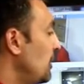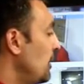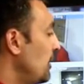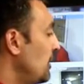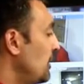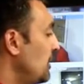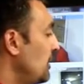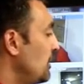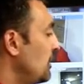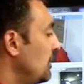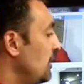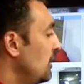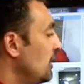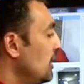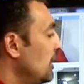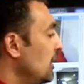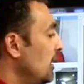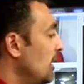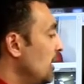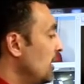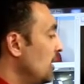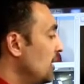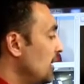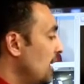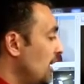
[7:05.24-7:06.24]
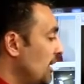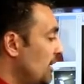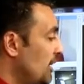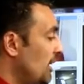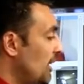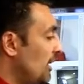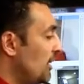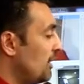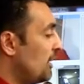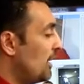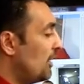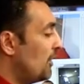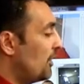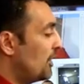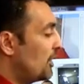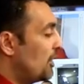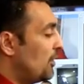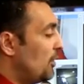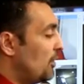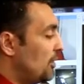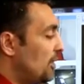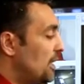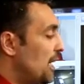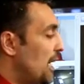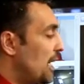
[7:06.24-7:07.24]
do you call it? He's annotating
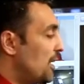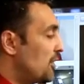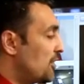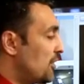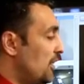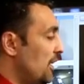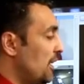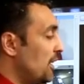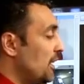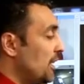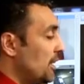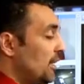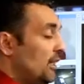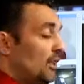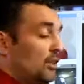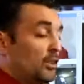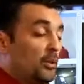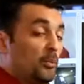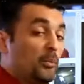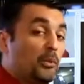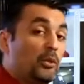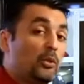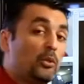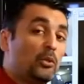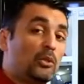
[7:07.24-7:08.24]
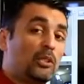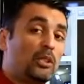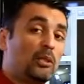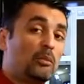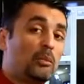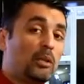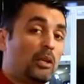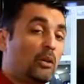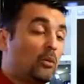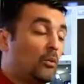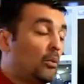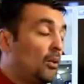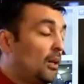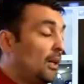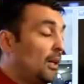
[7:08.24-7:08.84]
directly on the X-ray. Now the beauty about